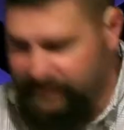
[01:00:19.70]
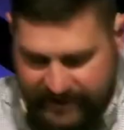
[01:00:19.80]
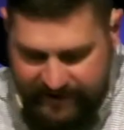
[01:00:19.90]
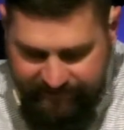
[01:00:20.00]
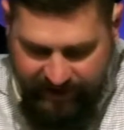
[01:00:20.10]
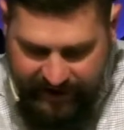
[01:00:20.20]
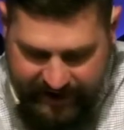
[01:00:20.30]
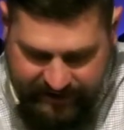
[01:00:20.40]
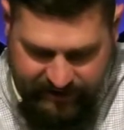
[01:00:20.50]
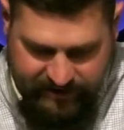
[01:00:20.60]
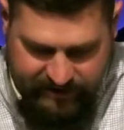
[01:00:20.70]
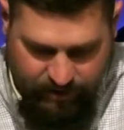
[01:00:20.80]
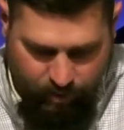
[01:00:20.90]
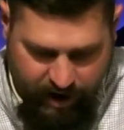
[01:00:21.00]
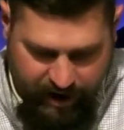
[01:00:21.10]
live like the
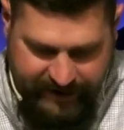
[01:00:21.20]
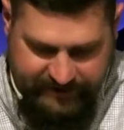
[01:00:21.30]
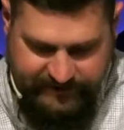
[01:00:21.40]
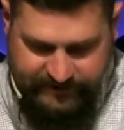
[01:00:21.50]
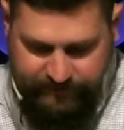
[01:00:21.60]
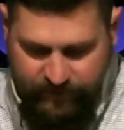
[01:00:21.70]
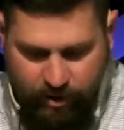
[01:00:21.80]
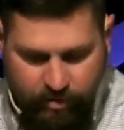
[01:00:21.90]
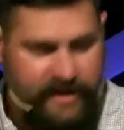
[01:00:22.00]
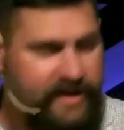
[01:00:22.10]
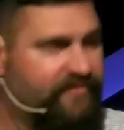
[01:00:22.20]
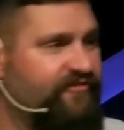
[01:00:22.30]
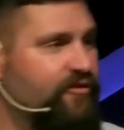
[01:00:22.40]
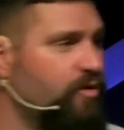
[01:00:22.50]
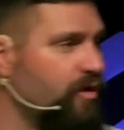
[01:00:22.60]
wise. Only a
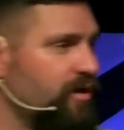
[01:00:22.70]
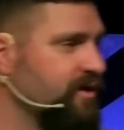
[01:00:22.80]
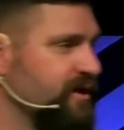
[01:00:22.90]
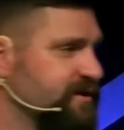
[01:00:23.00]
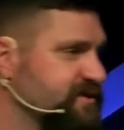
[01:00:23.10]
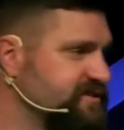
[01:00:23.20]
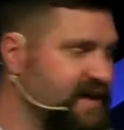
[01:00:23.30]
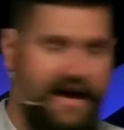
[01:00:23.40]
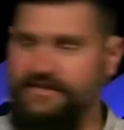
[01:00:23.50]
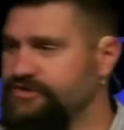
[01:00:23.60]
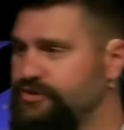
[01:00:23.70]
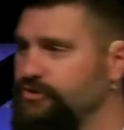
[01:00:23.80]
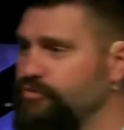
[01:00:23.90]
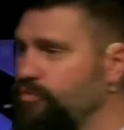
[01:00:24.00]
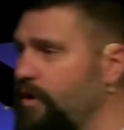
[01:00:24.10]
fool decides
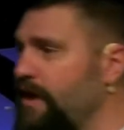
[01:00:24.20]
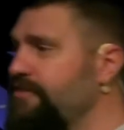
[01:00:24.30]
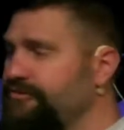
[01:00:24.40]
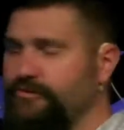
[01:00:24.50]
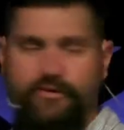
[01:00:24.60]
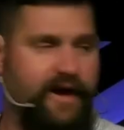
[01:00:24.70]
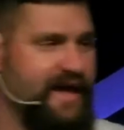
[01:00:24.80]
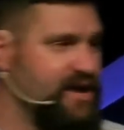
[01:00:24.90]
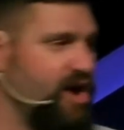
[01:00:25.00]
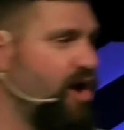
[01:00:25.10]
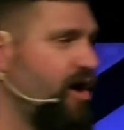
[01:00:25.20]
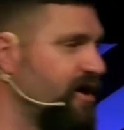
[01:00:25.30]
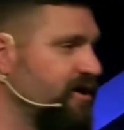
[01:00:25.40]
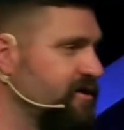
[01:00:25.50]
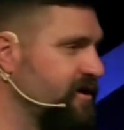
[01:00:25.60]
to run through a
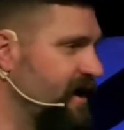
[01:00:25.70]
yard